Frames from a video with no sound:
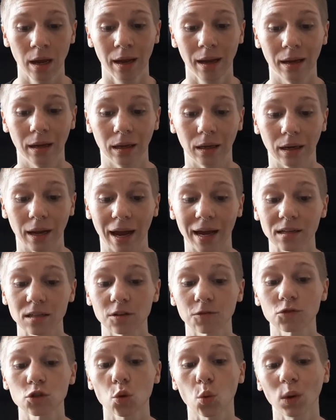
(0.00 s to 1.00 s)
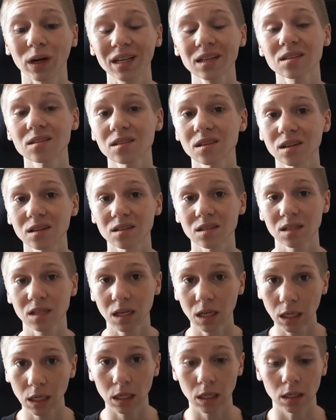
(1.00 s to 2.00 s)
And as of
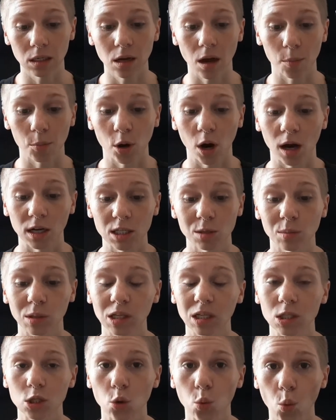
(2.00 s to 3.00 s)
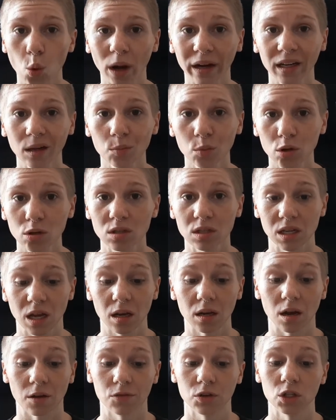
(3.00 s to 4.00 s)
2016, approximately
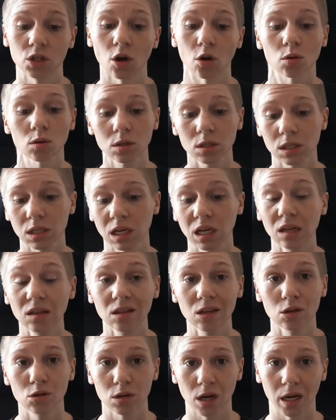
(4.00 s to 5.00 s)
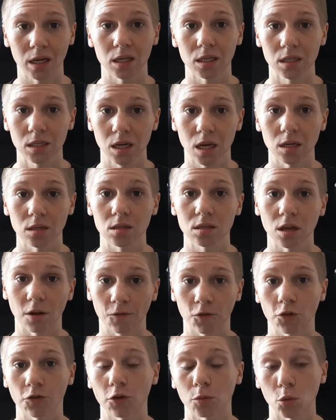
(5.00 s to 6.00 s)
20% of adults in the United States
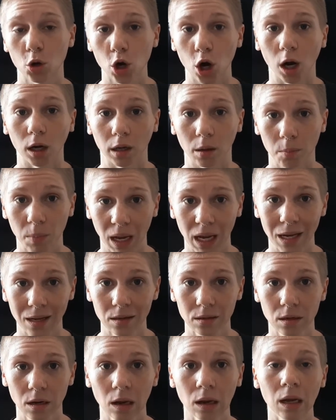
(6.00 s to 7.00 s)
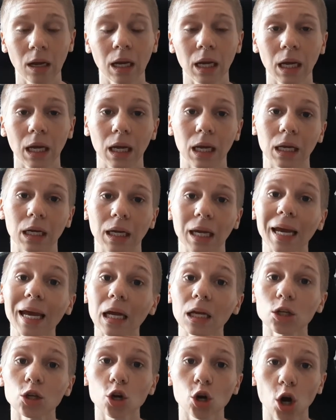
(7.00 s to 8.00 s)
suffer from chronic pain. And
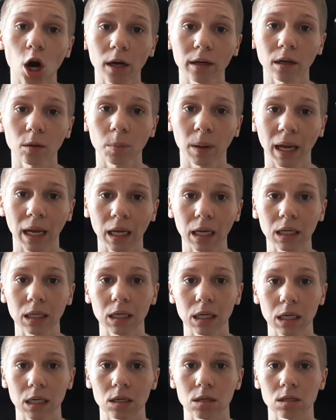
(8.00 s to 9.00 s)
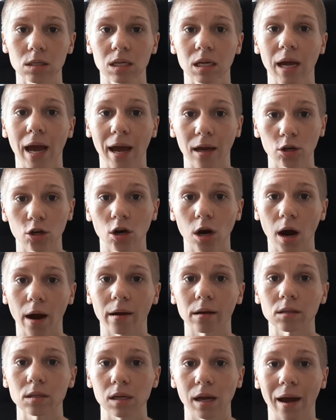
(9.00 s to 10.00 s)
again, chronic pain is
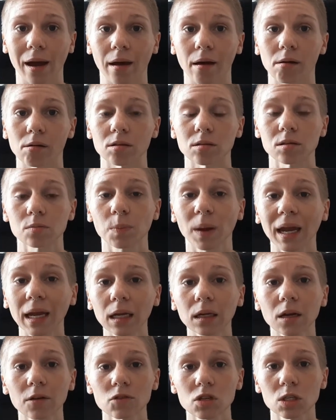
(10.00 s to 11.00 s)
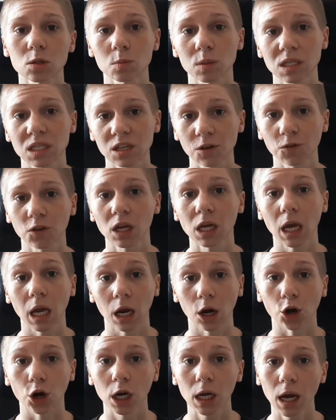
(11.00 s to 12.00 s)
categorized as pain of a specific
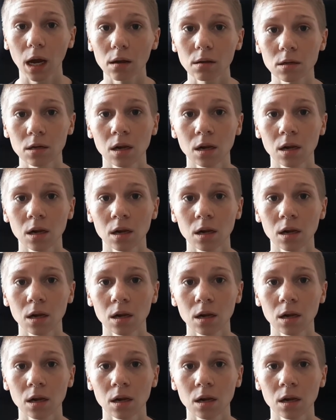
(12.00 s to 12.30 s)
area